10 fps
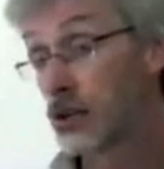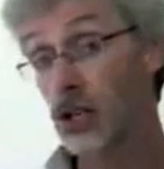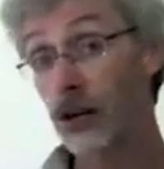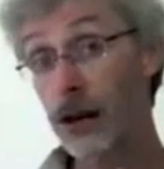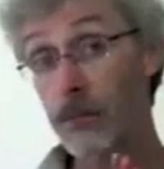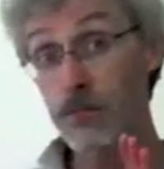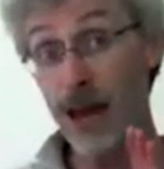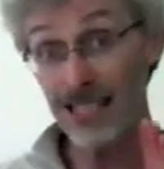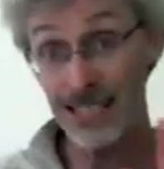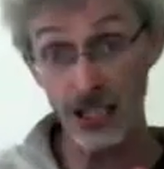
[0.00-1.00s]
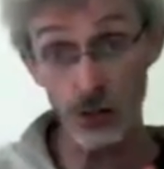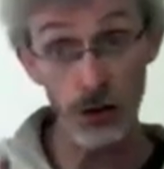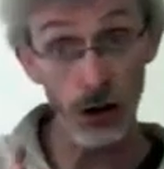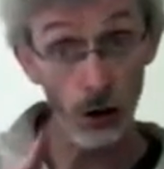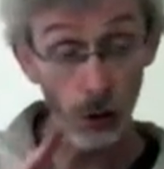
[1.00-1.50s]
So it messes
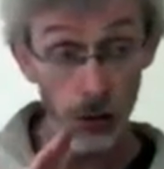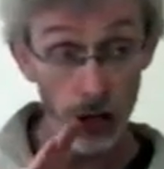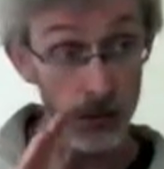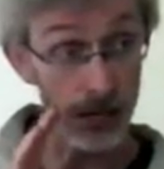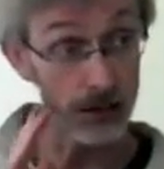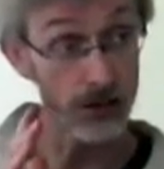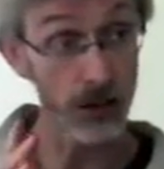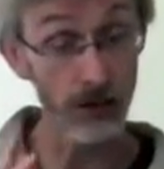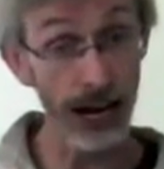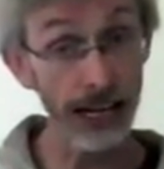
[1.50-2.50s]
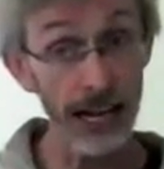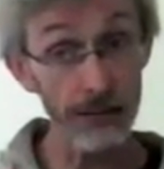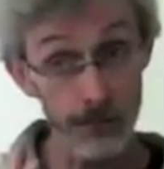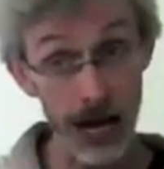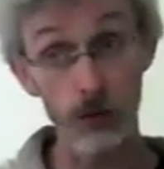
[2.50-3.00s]
with the hormone balance of
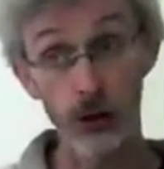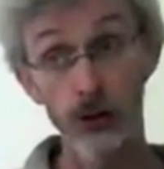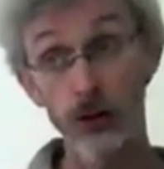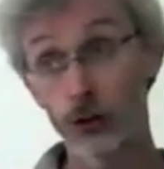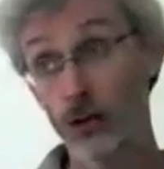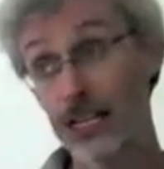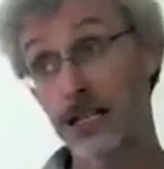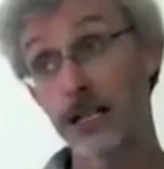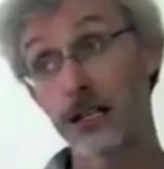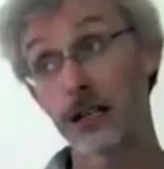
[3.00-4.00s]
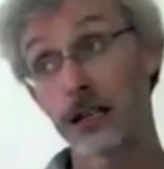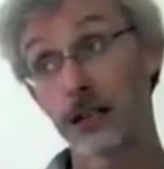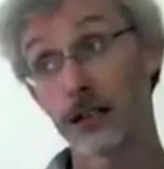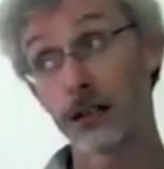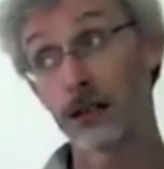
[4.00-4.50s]
any mammal that will eat it.
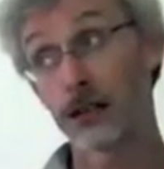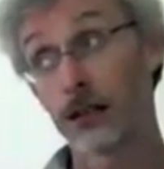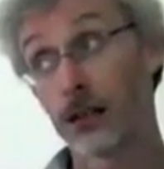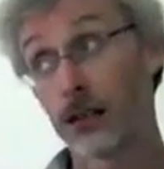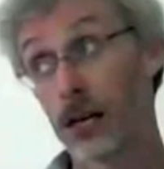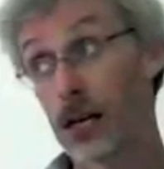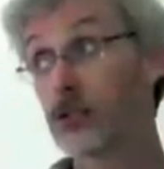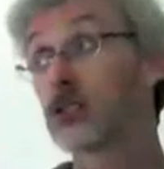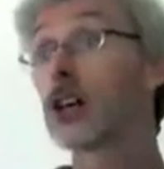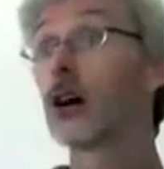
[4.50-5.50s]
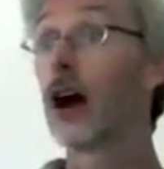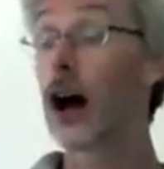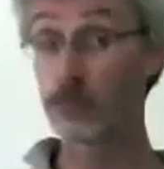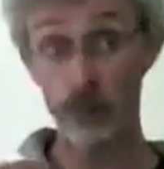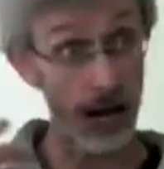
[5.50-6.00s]
And so
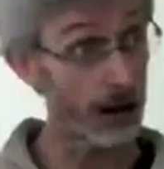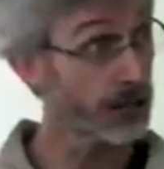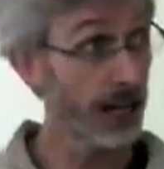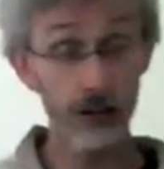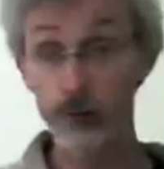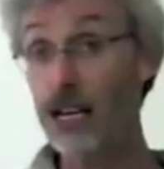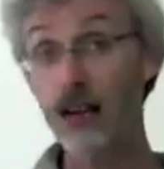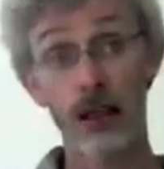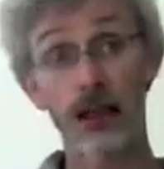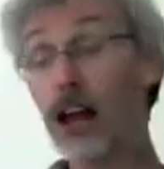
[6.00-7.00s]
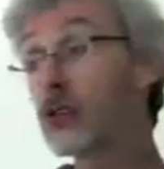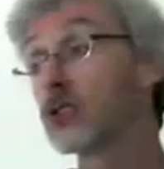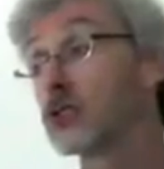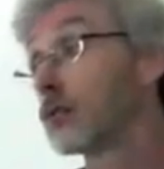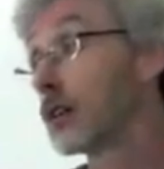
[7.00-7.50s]
perhaps there have been
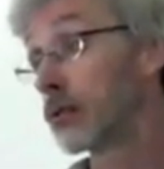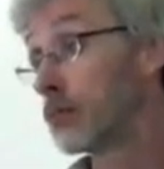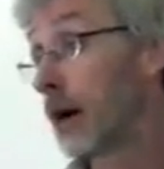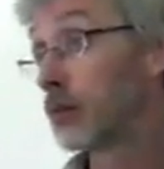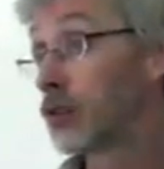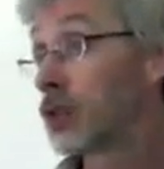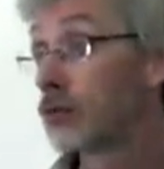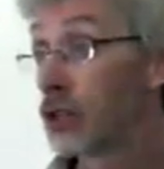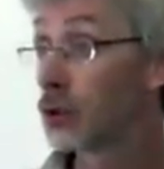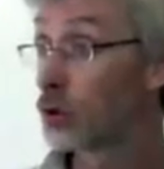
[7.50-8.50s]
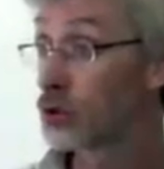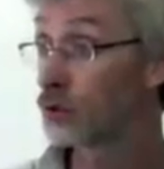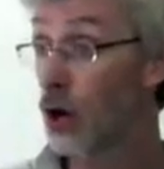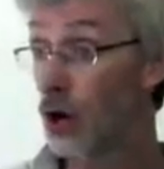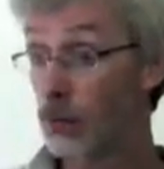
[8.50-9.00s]
thousands of different mammals over the course
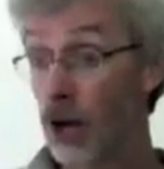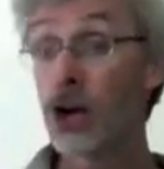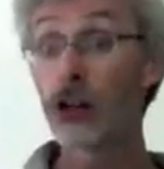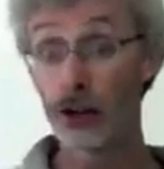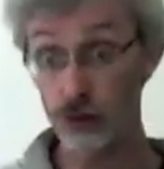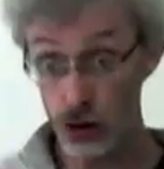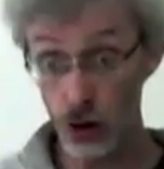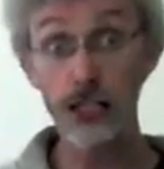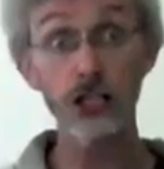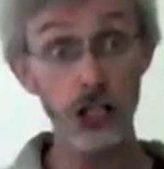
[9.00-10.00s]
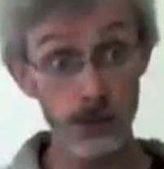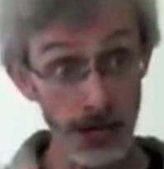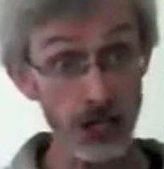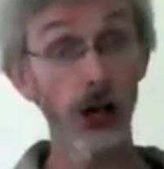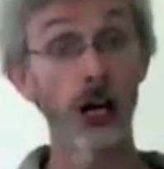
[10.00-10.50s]
of time that have tried to
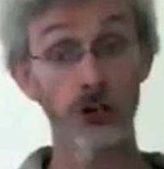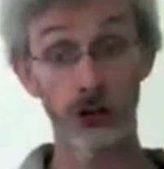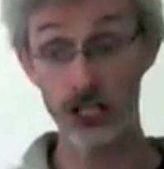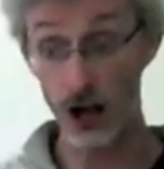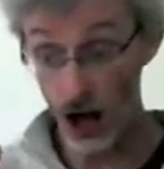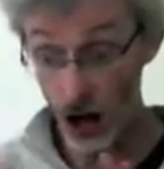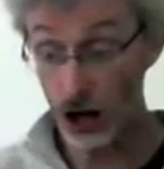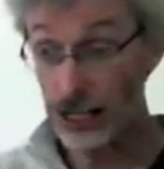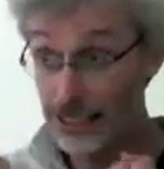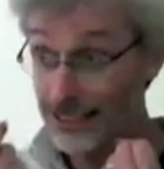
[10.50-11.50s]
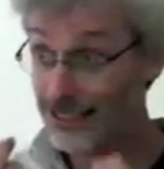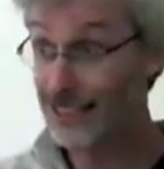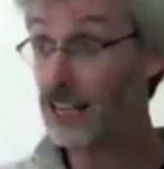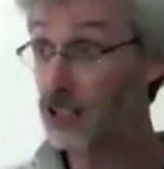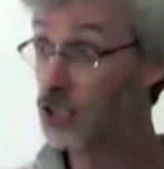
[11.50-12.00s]
specialise on this highly
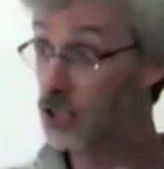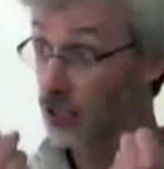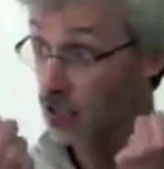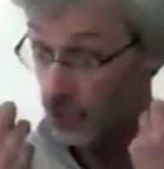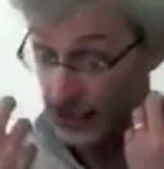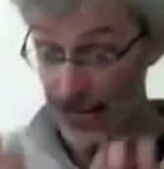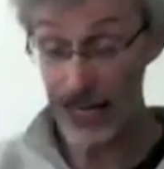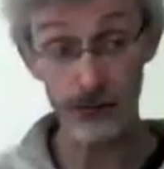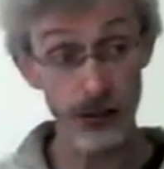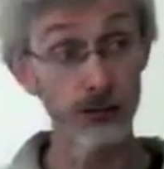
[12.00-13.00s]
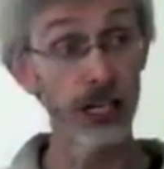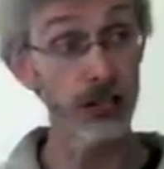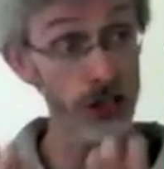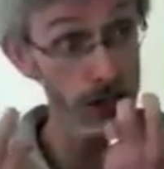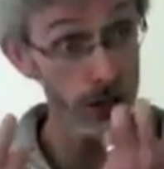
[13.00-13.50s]
dense,
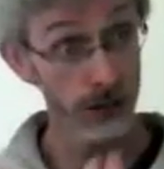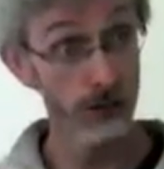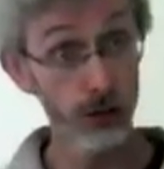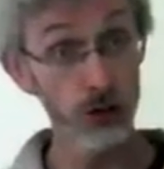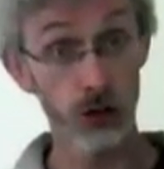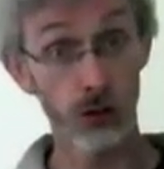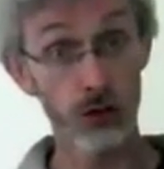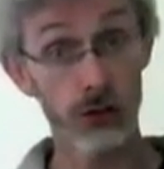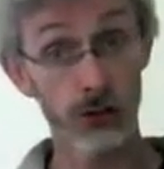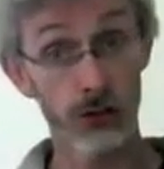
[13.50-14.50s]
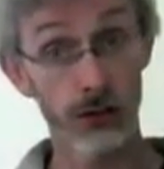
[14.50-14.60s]
calorie-rich food source.